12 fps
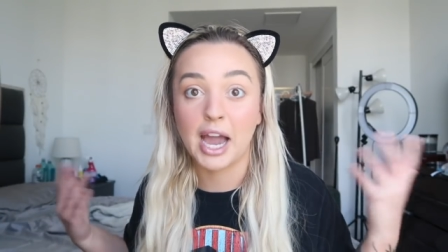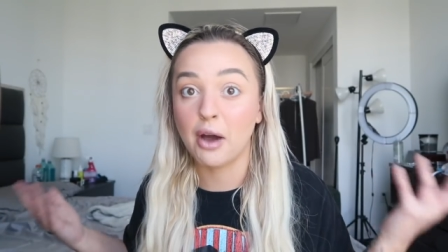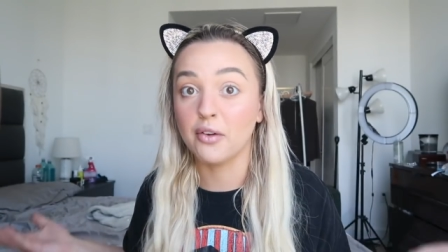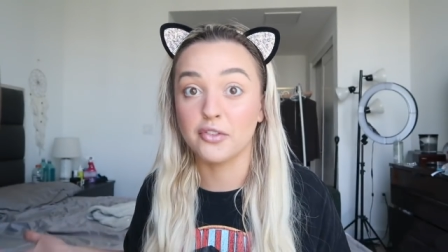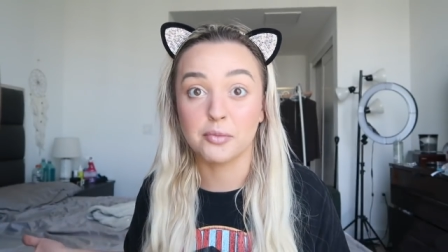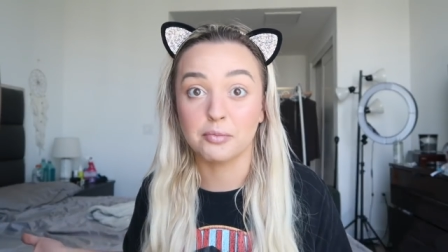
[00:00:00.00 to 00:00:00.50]

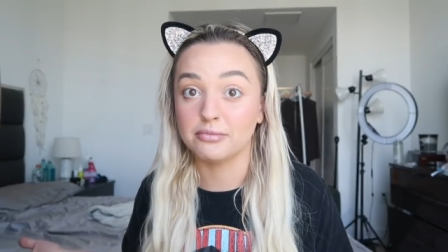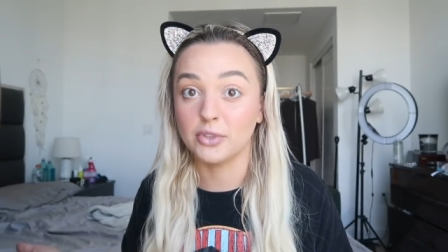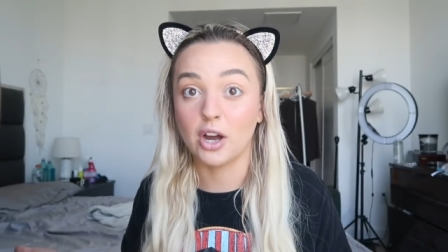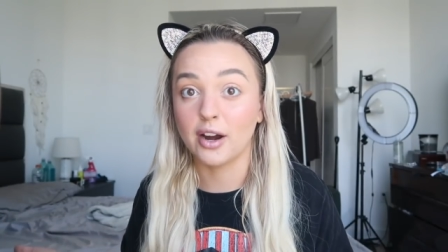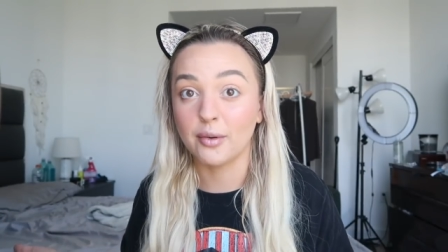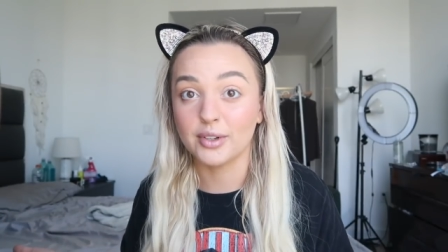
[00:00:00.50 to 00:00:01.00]
however
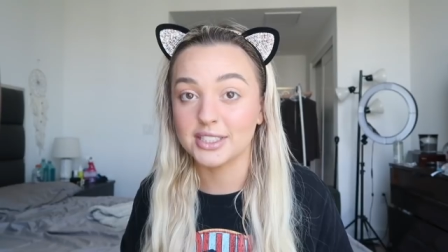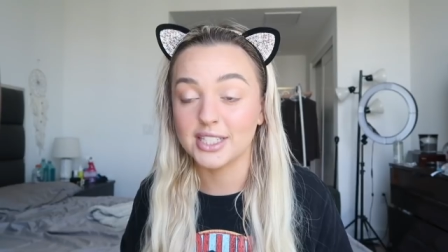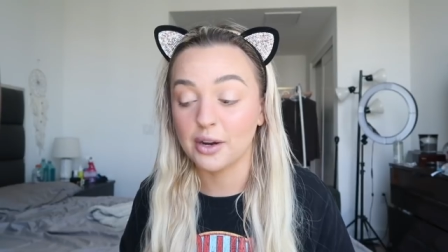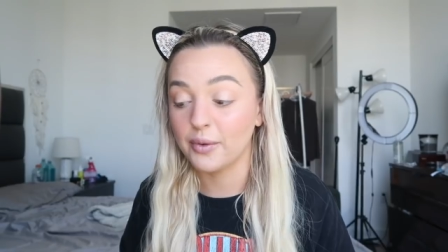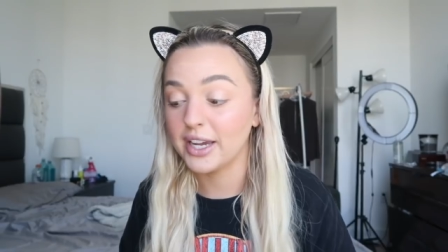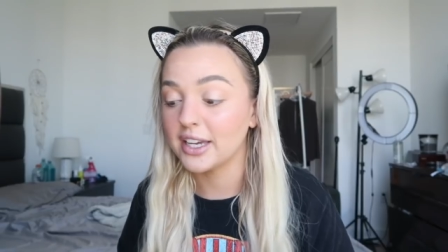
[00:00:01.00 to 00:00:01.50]
long I want to
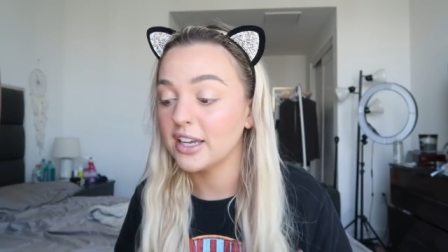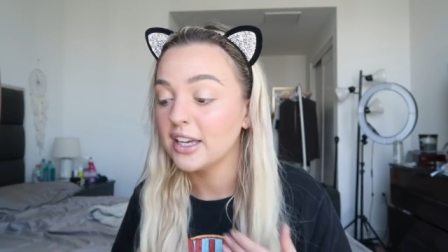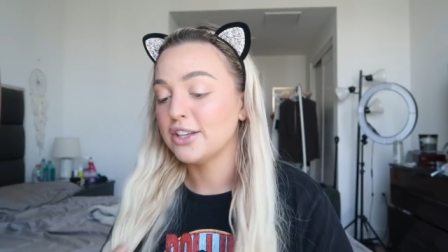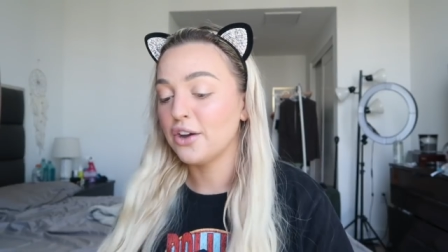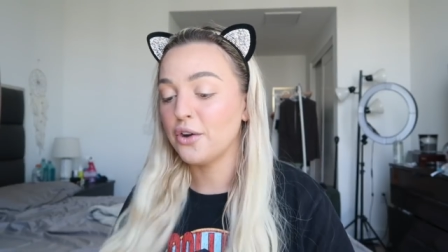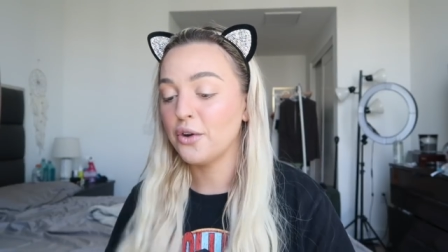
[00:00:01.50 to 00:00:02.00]
stay awake.
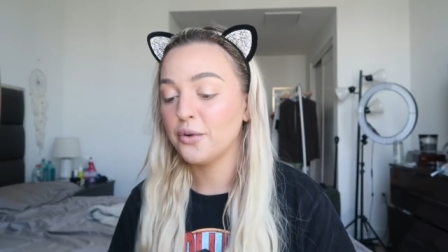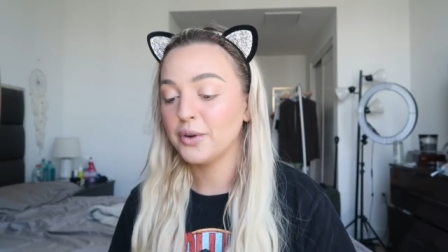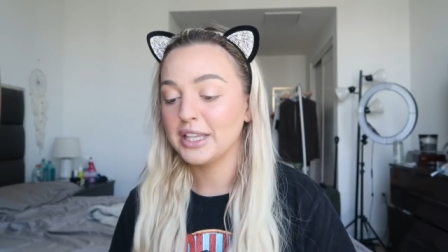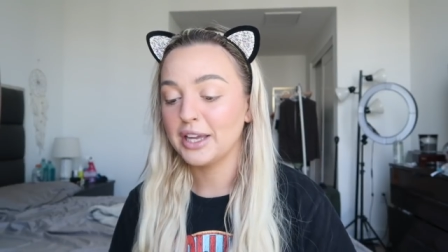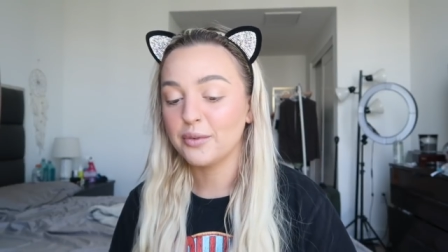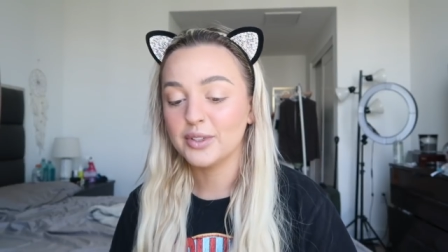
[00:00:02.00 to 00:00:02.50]
So
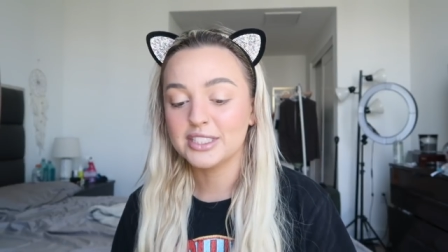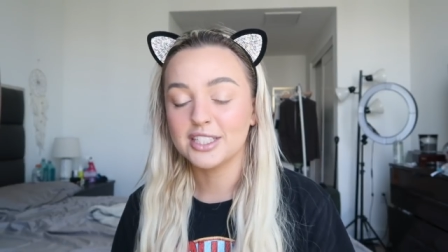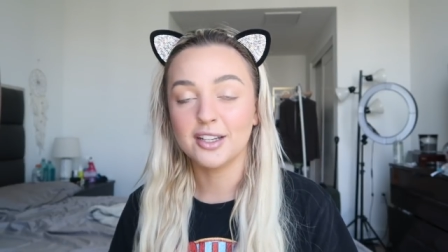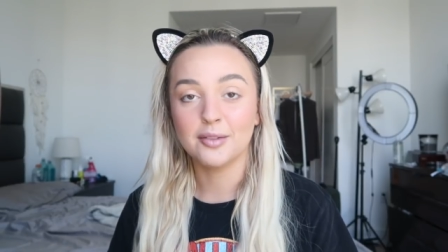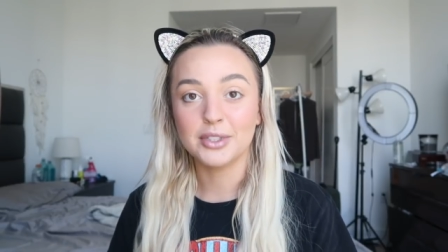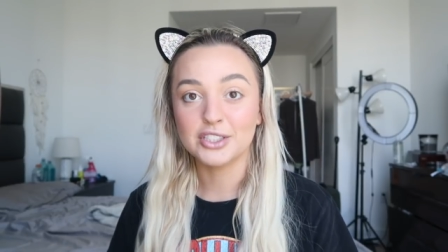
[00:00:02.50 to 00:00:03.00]
we like went
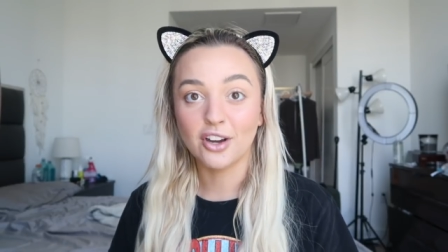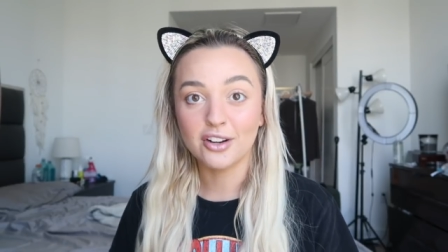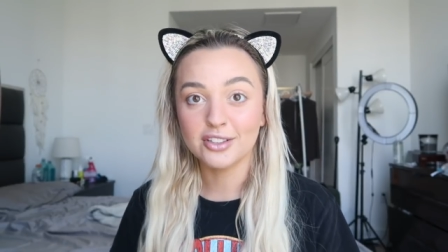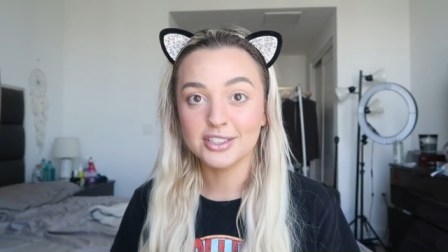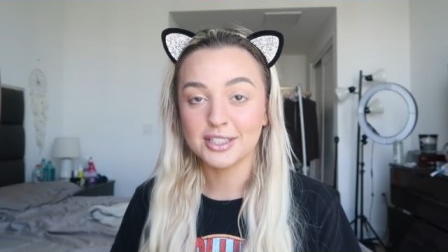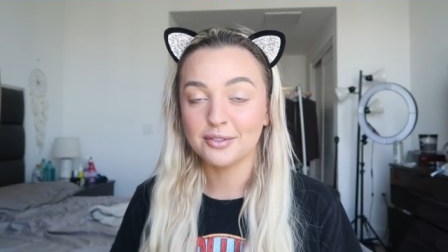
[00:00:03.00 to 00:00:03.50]
to
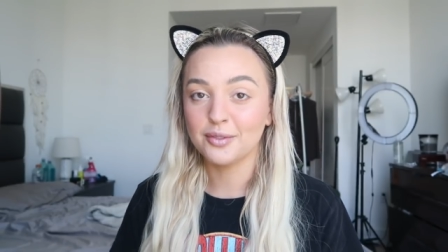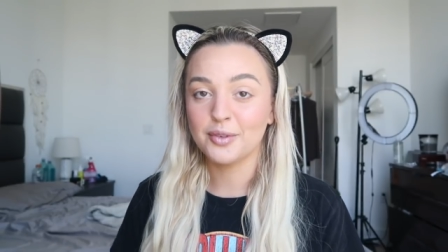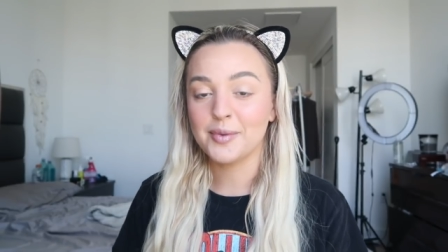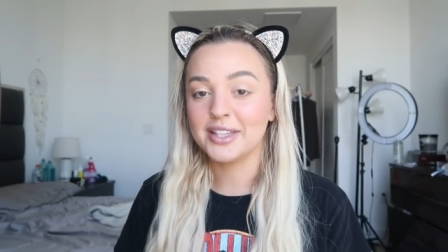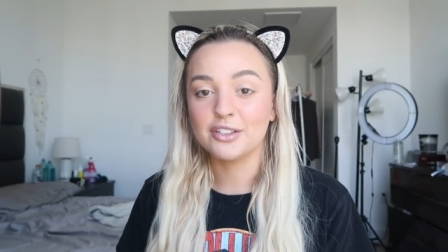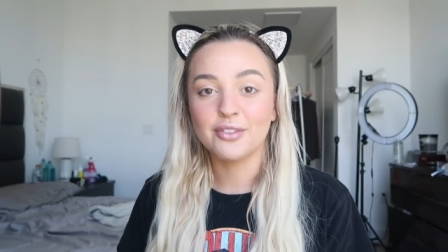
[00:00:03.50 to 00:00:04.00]
McDonald's and we
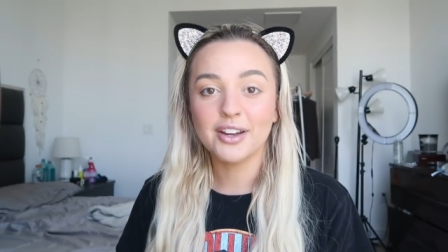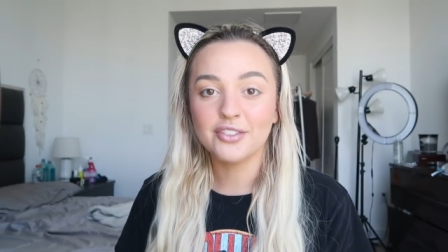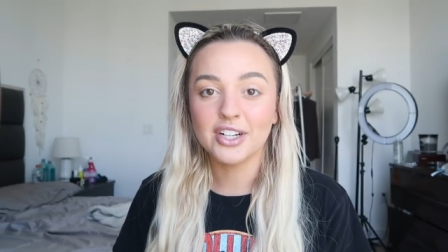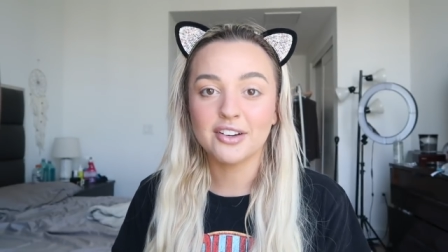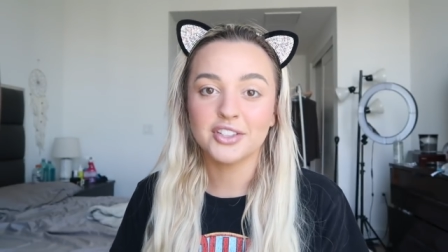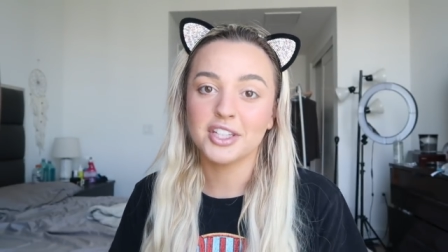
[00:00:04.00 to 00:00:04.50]
met the raver
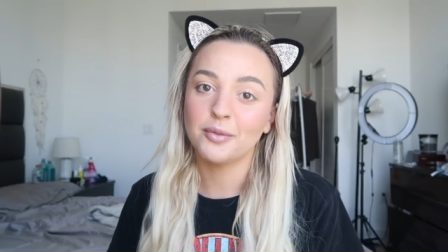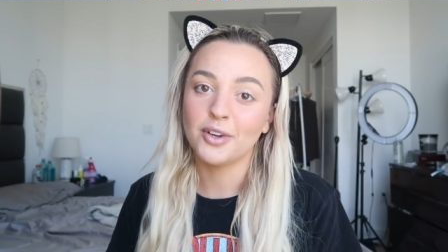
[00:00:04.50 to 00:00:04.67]
and everything.